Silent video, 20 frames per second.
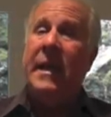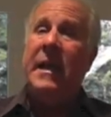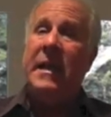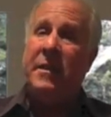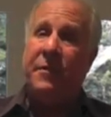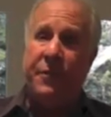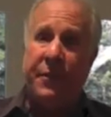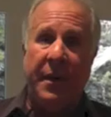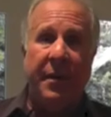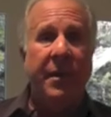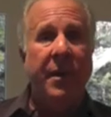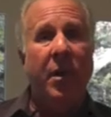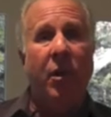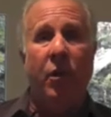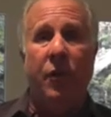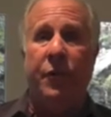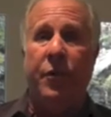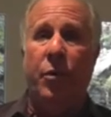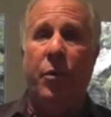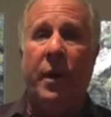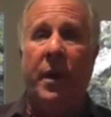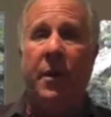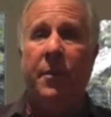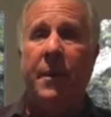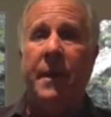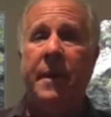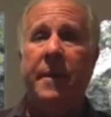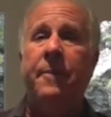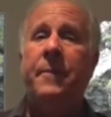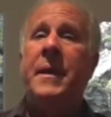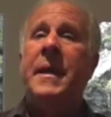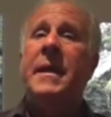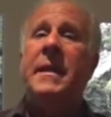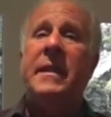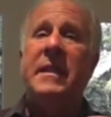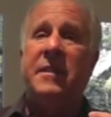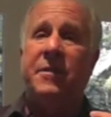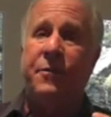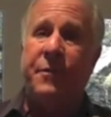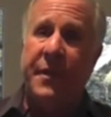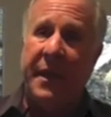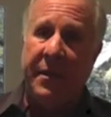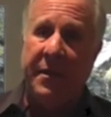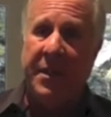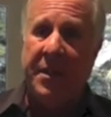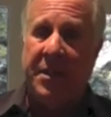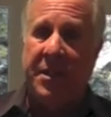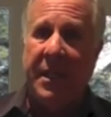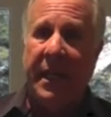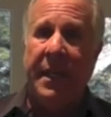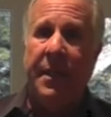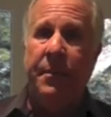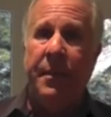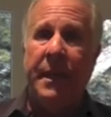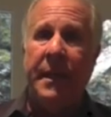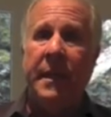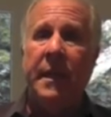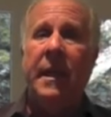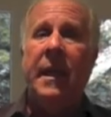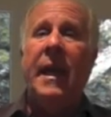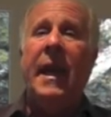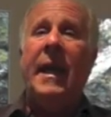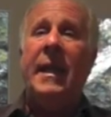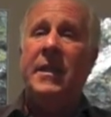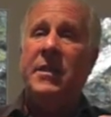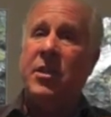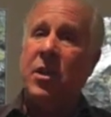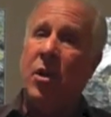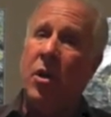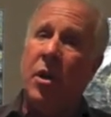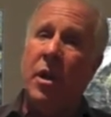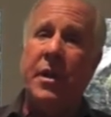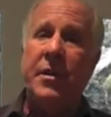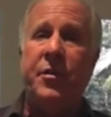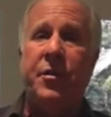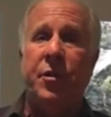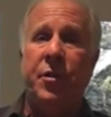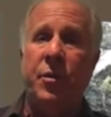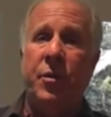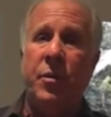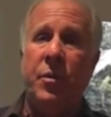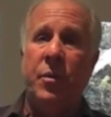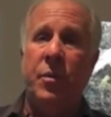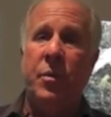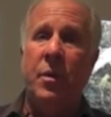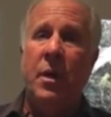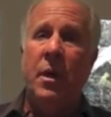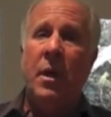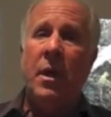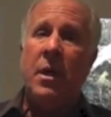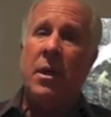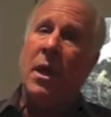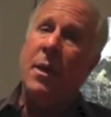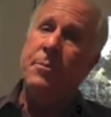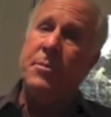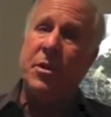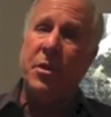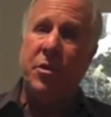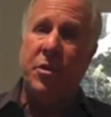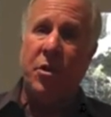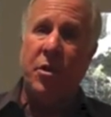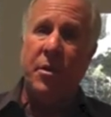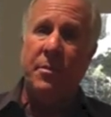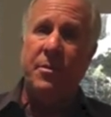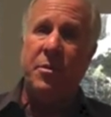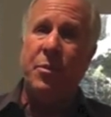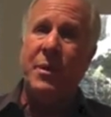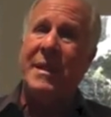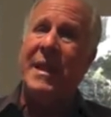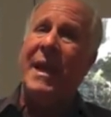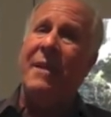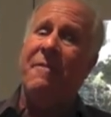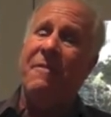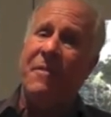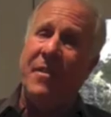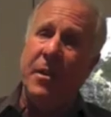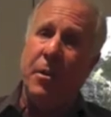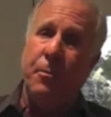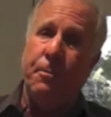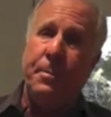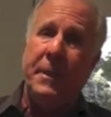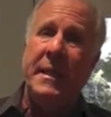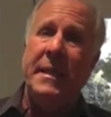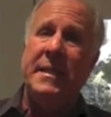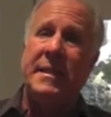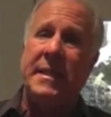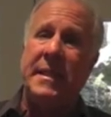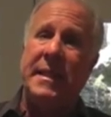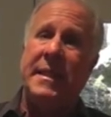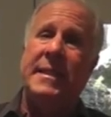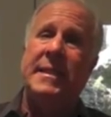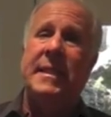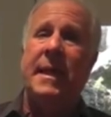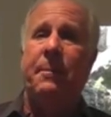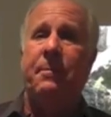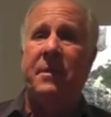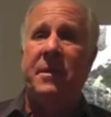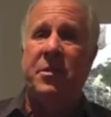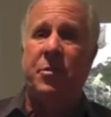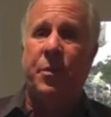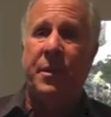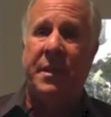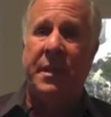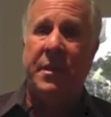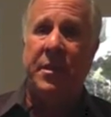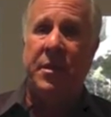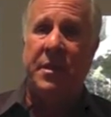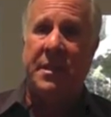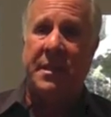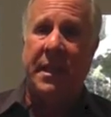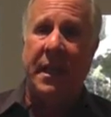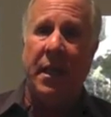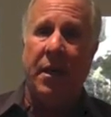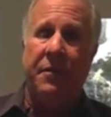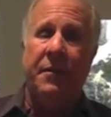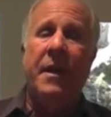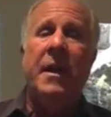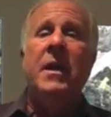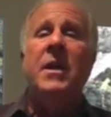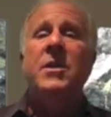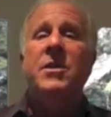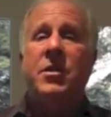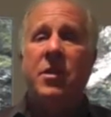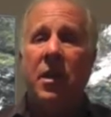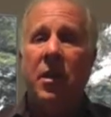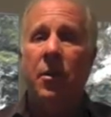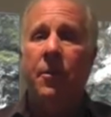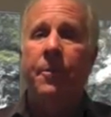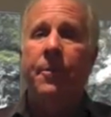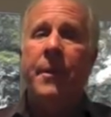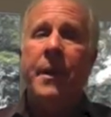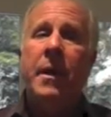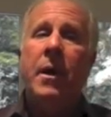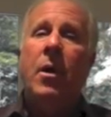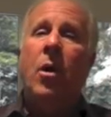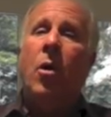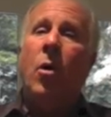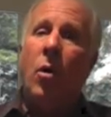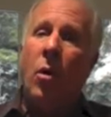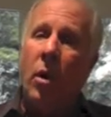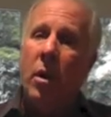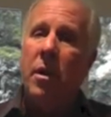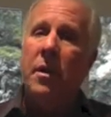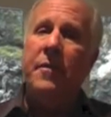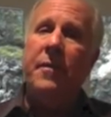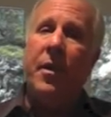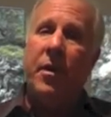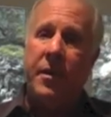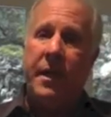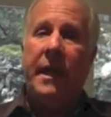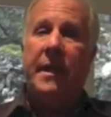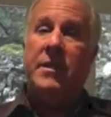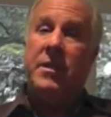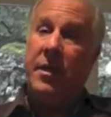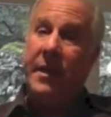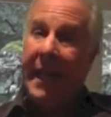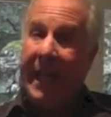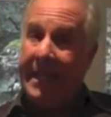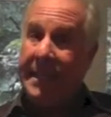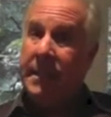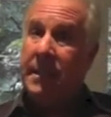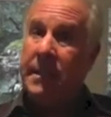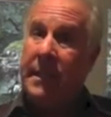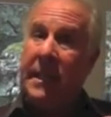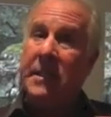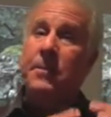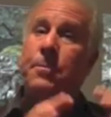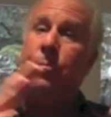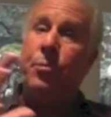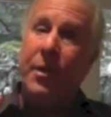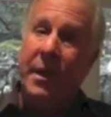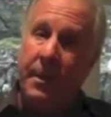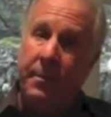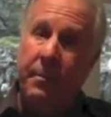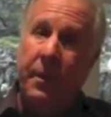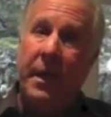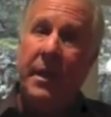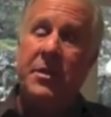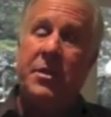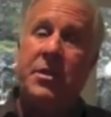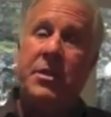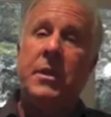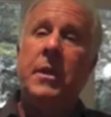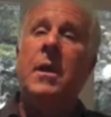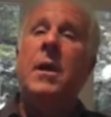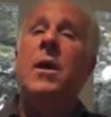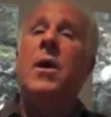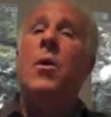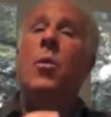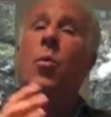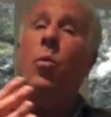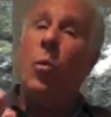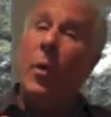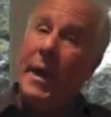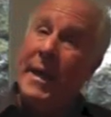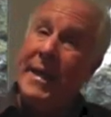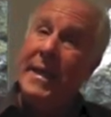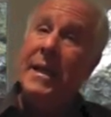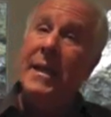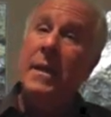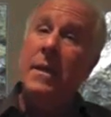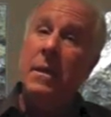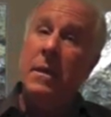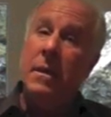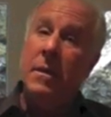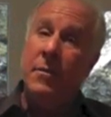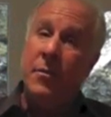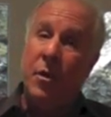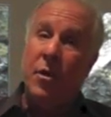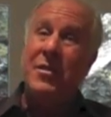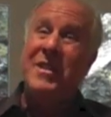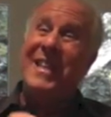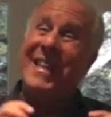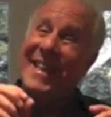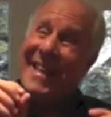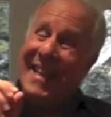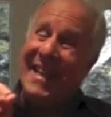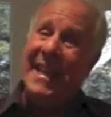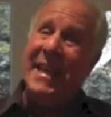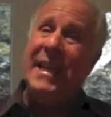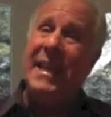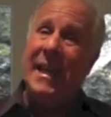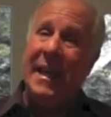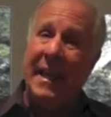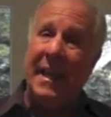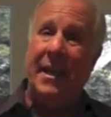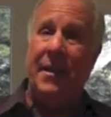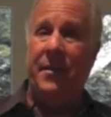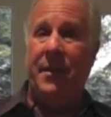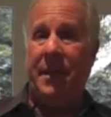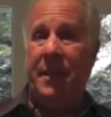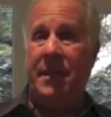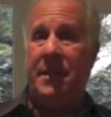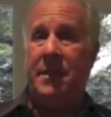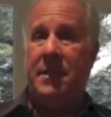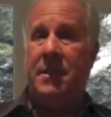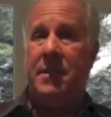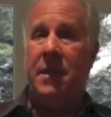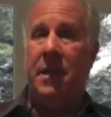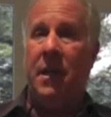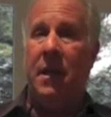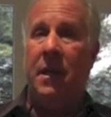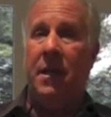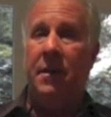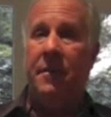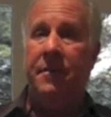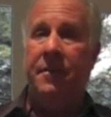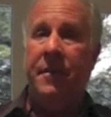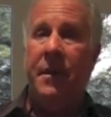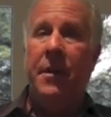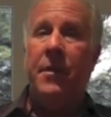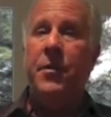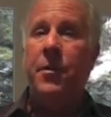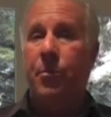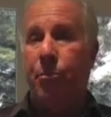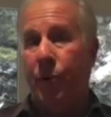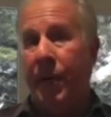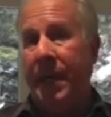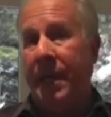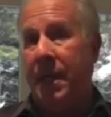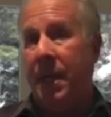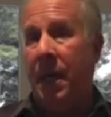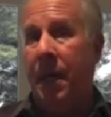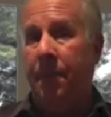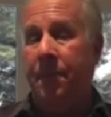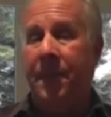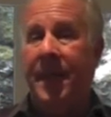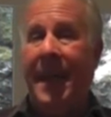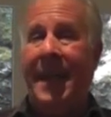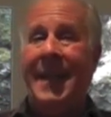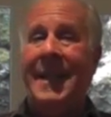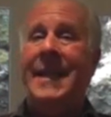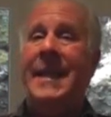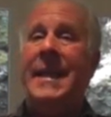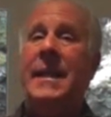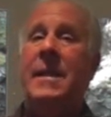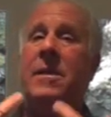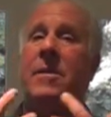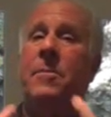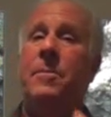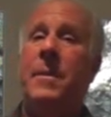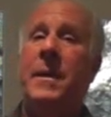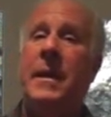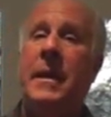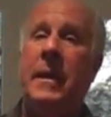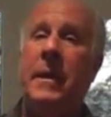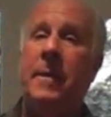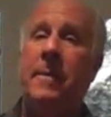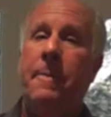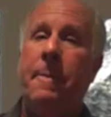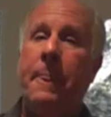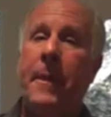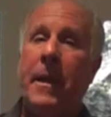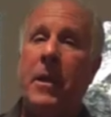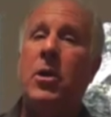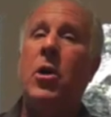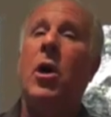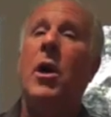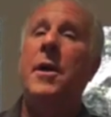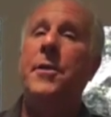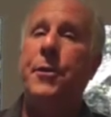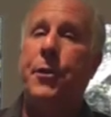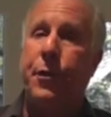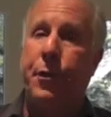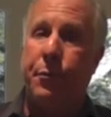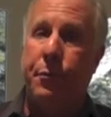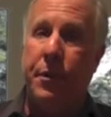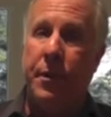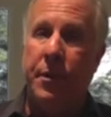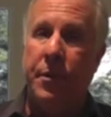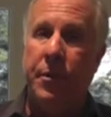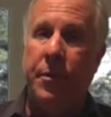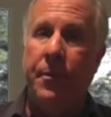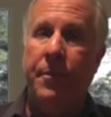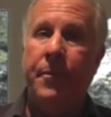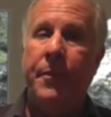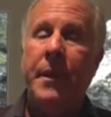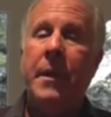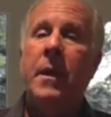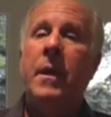It's very overwhelming, it's very shaming, and it's hard to come to terms with that, feel peace and acceptance within yourself. So so that's pretty much those are the key areas of the breakup that need to be gone through.